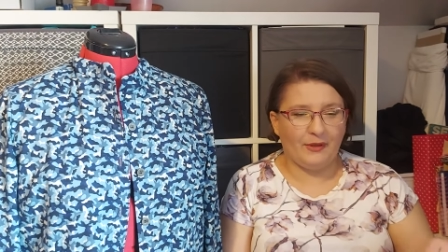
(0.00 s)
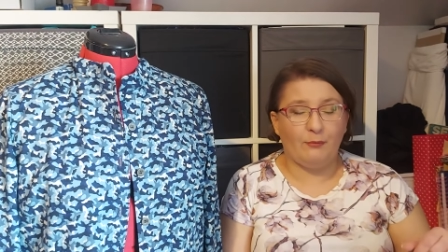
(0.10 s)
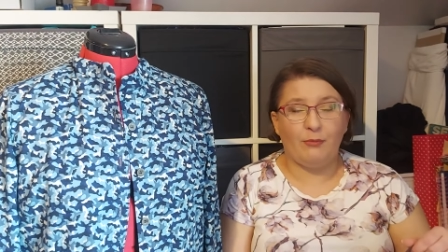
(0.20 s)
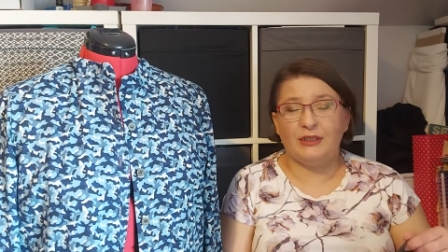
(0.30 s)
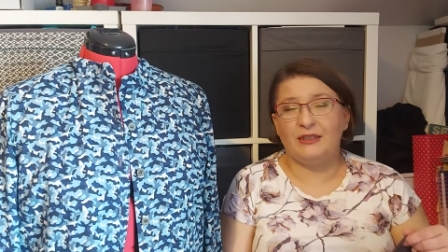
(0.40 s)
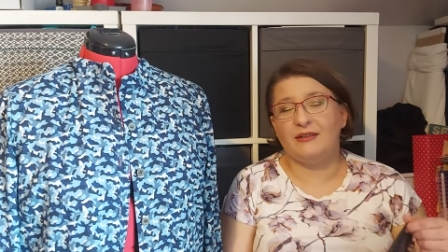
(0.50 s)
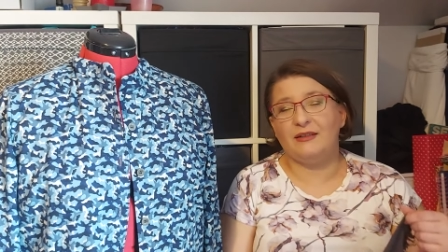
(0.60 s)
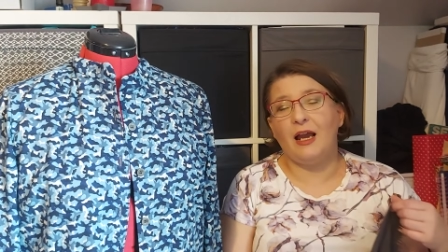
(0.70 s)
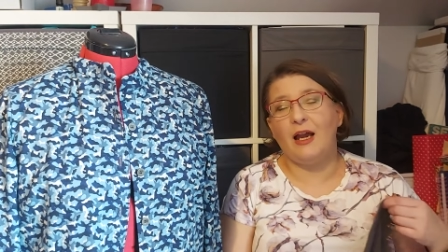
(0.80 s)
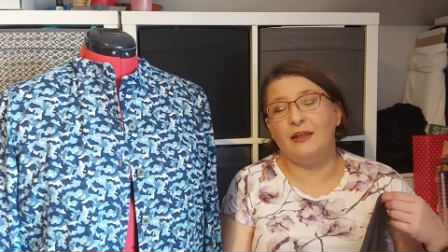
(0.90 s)
but
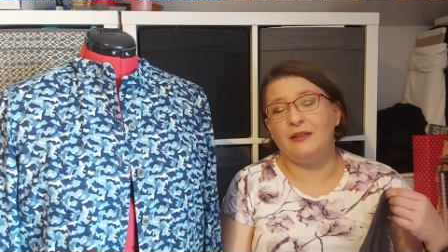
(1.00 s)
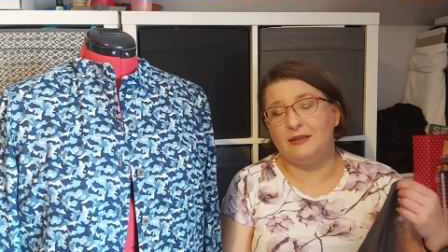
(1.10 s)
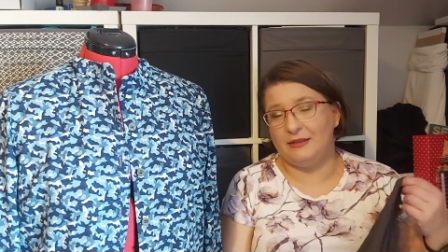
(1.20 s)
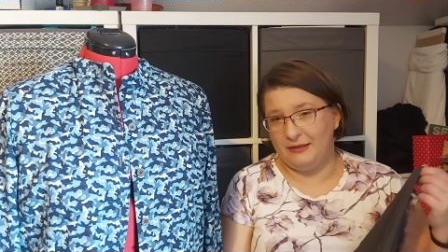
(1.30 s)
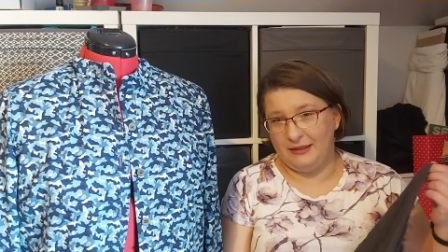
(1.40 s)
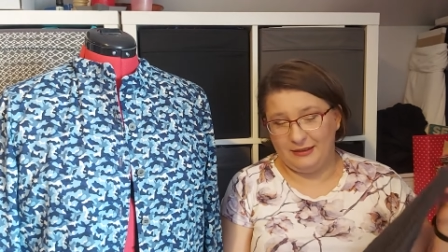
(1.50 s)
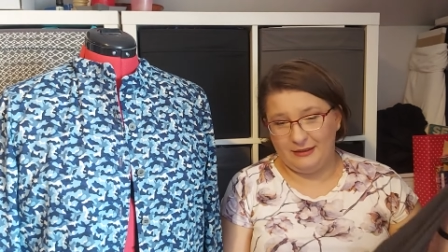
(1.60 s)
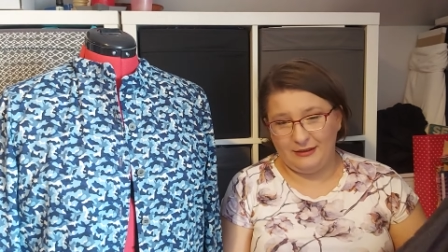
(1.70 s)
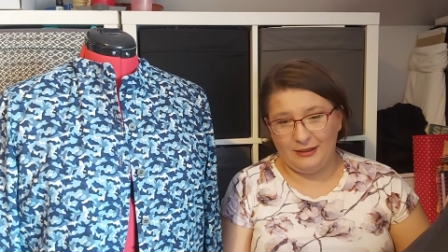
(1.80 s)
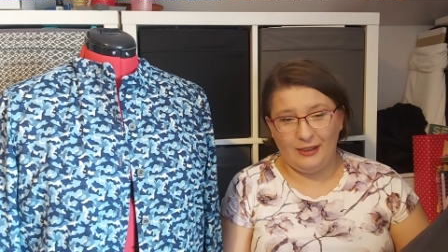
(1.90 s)
I needed that
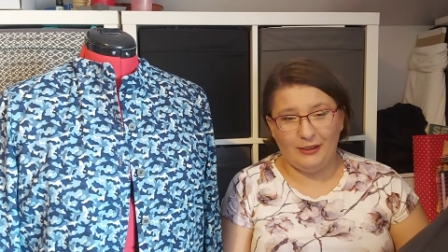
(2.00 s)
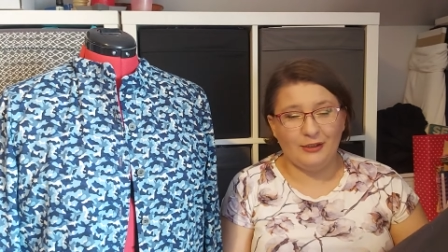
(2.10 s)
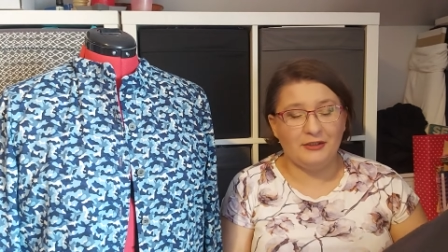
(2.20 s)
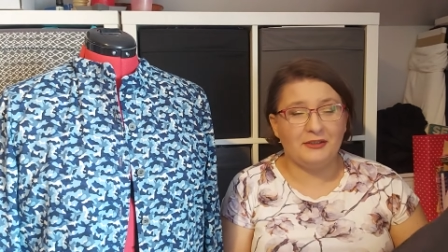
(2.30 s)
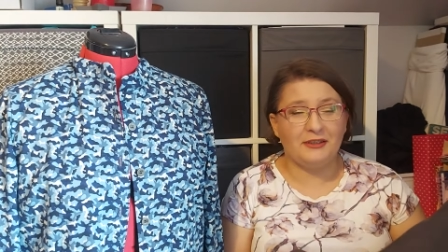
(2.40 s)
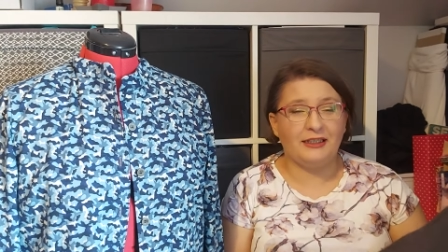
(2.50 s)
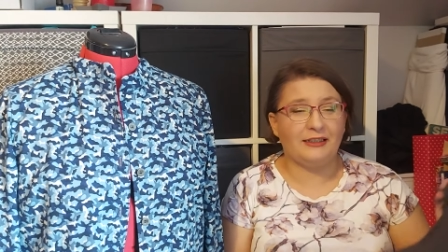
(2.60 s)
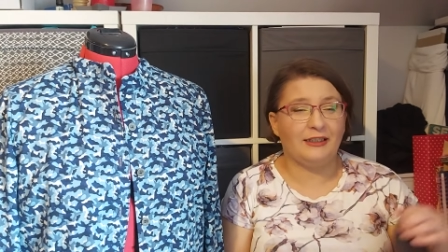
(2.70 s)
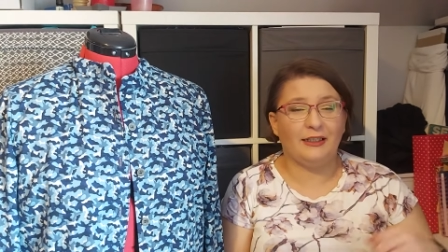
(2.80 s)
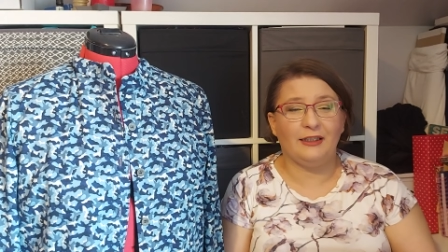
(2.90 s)
I needed that
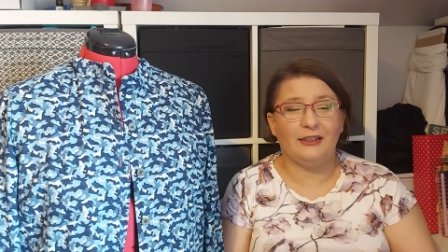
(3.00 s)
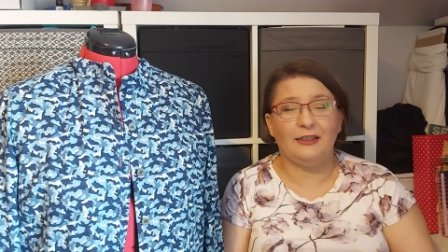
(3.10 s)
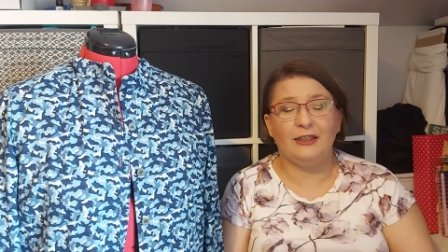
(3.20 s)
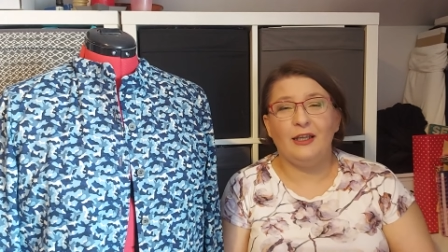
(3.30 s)
and